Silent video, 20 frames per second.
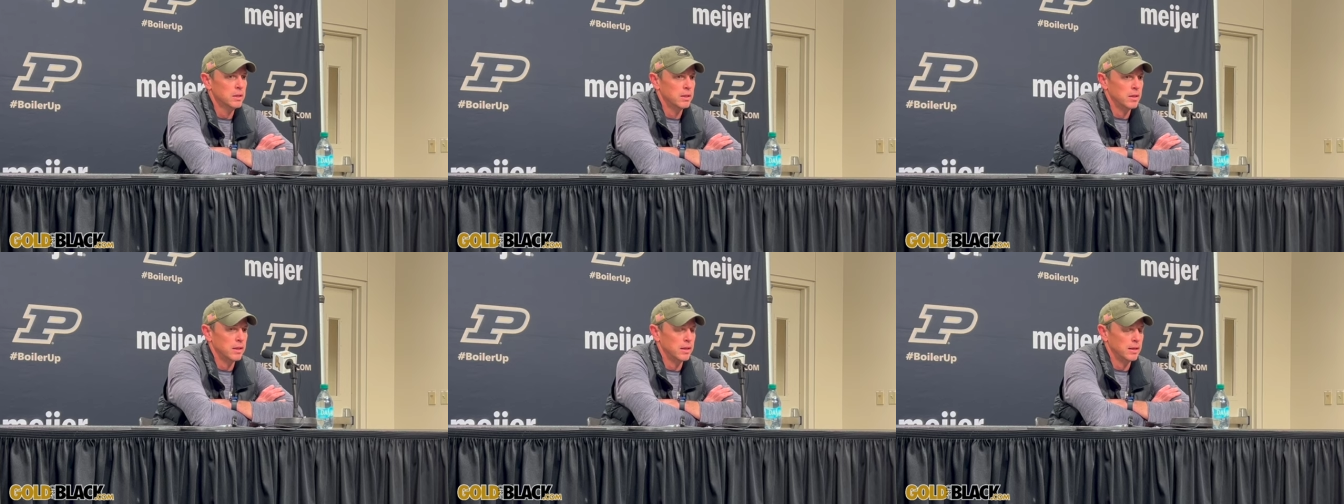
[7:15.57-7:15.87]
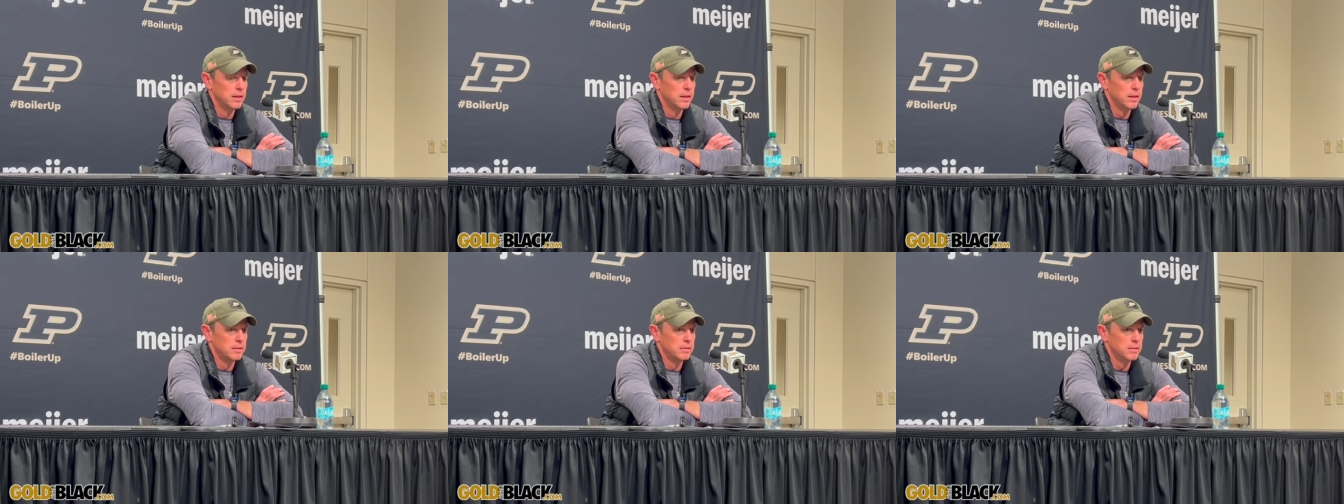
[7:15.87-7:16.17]

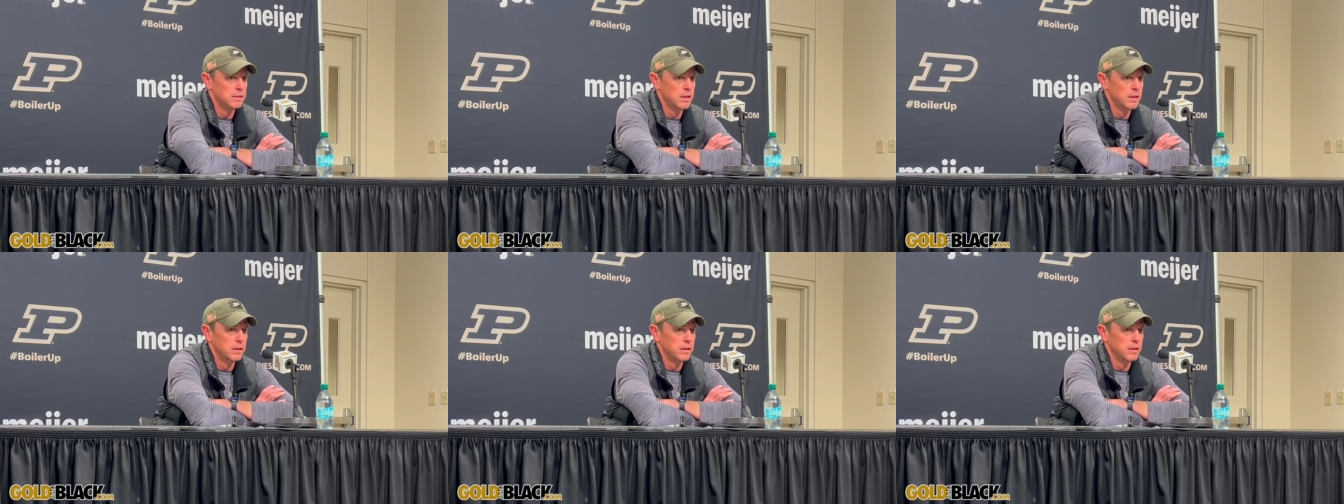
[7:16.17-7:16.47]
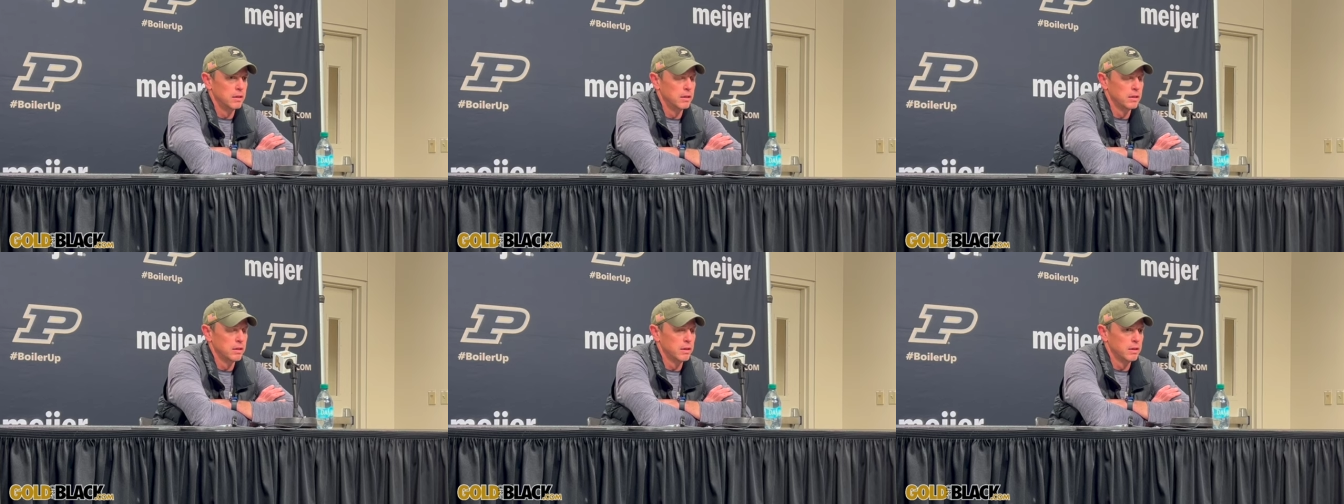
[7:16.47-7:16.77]

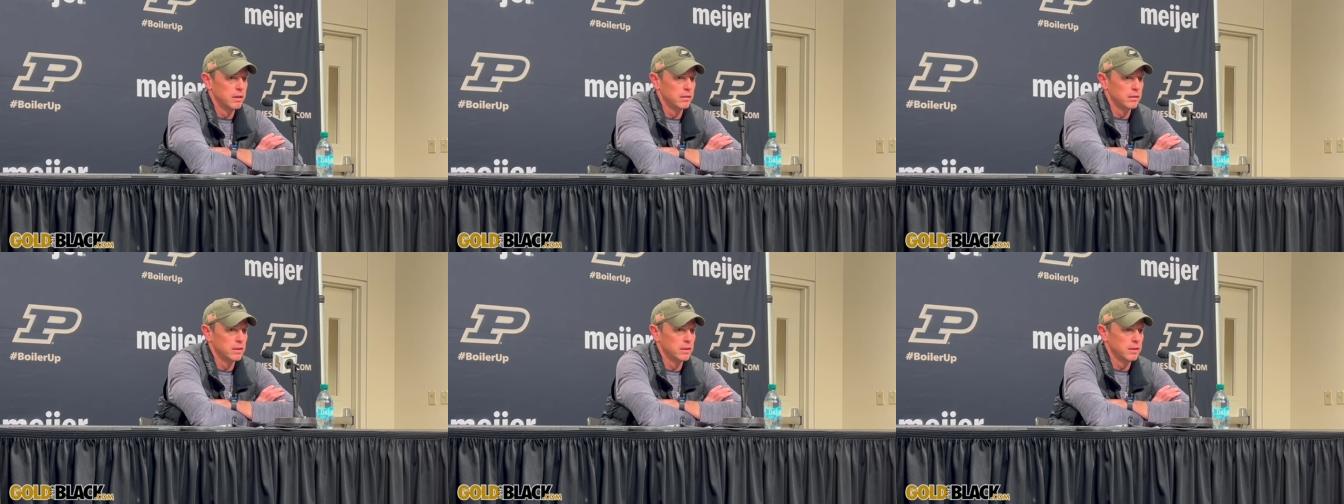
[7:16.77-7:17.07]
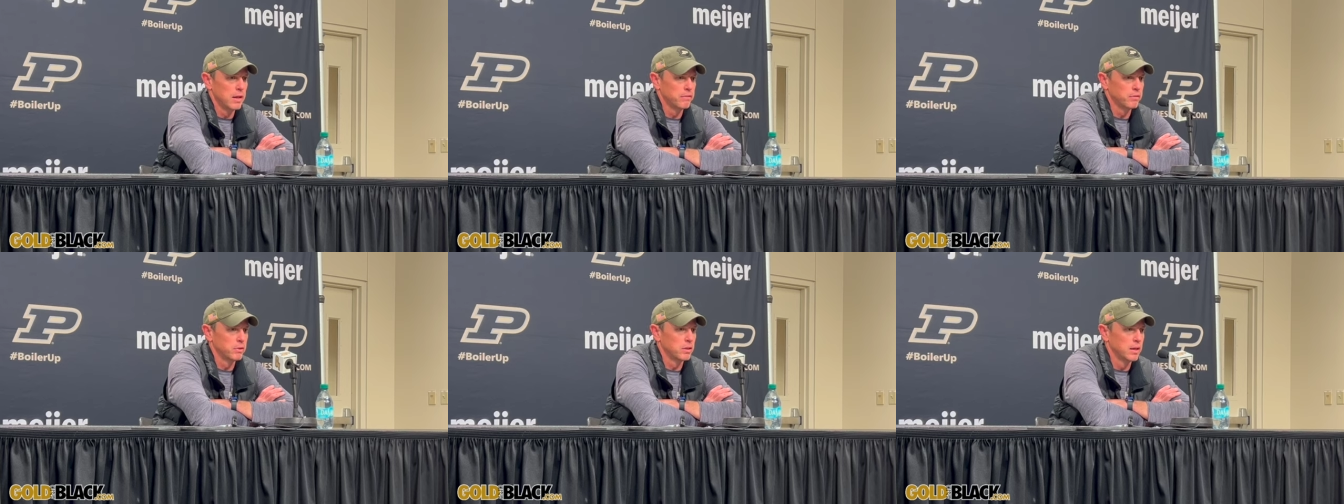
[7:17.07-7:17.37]
and I think,
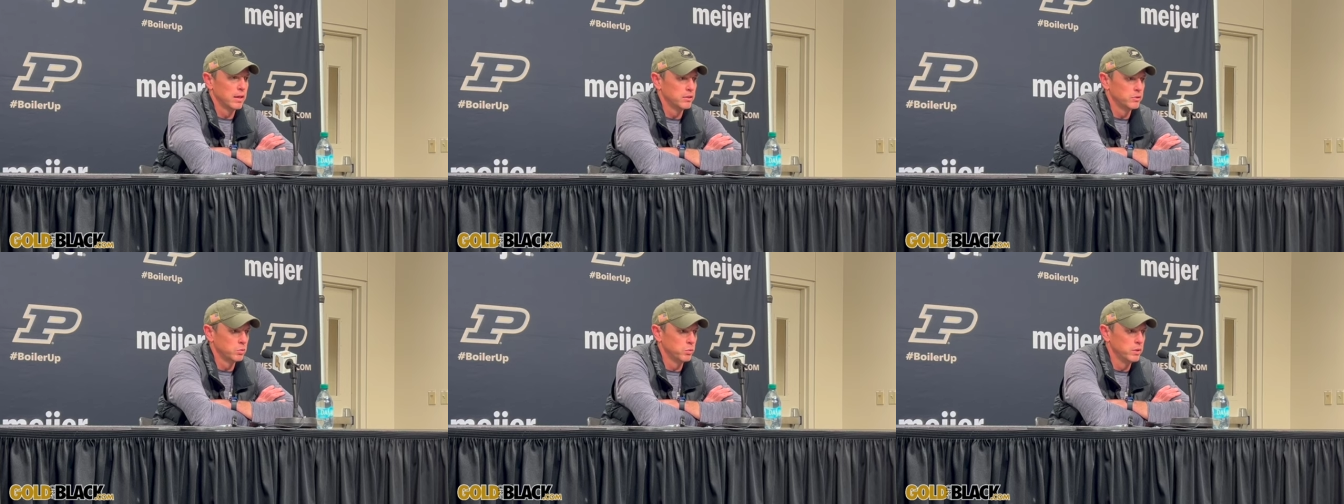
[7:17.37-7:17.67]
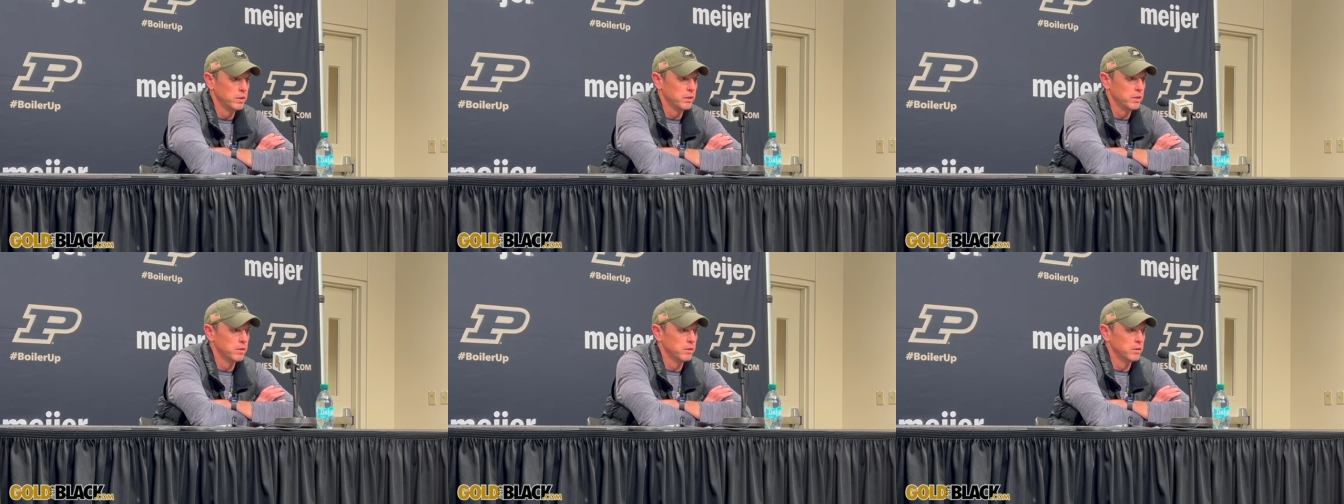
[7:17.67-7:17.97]
like, after last
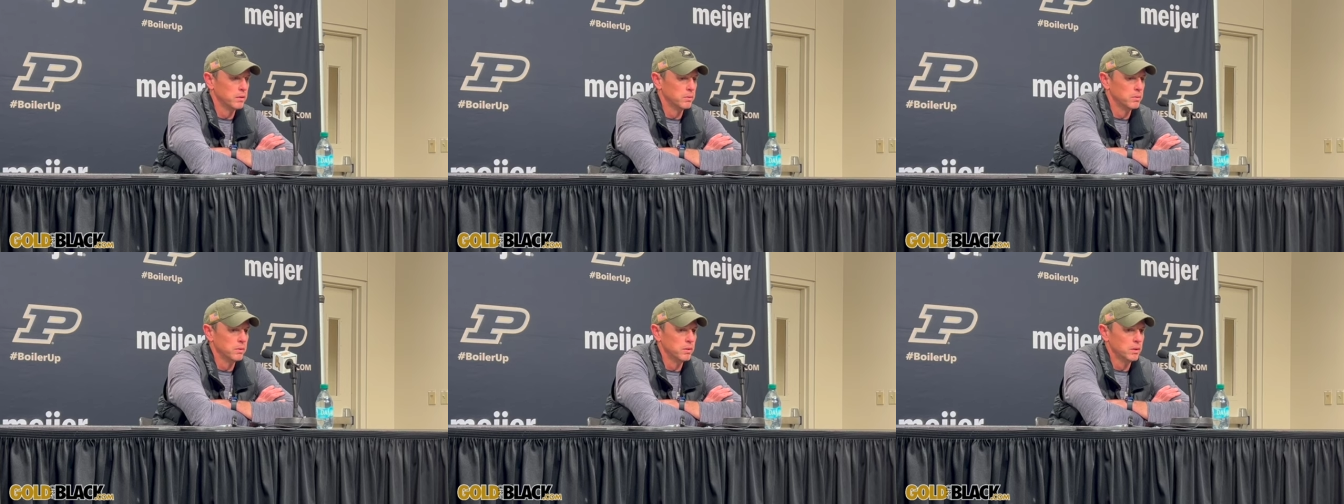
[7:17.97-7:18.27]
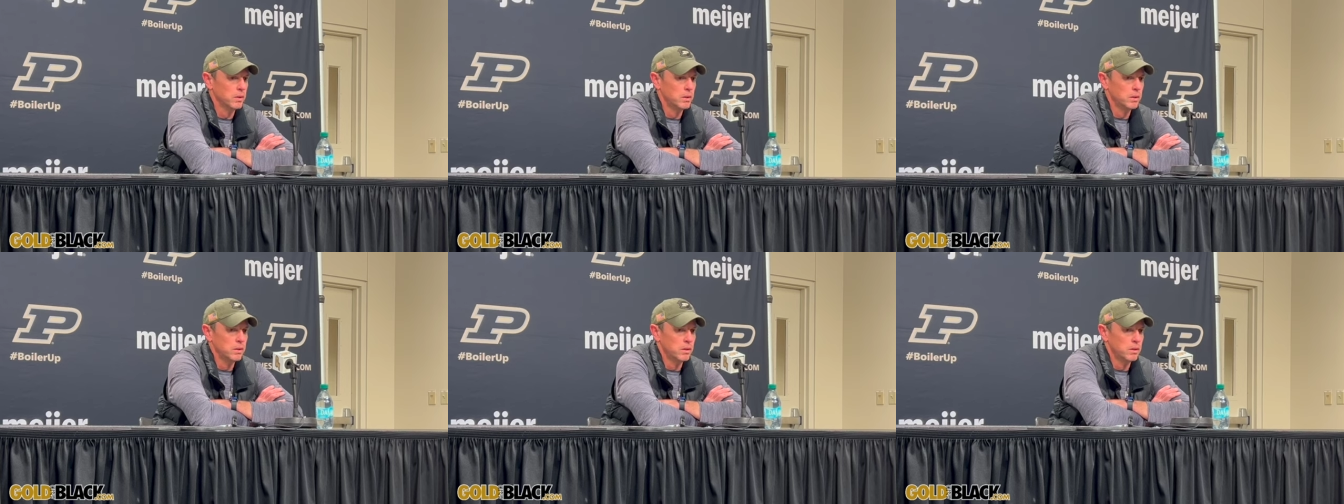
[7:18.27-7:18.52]
week, you know.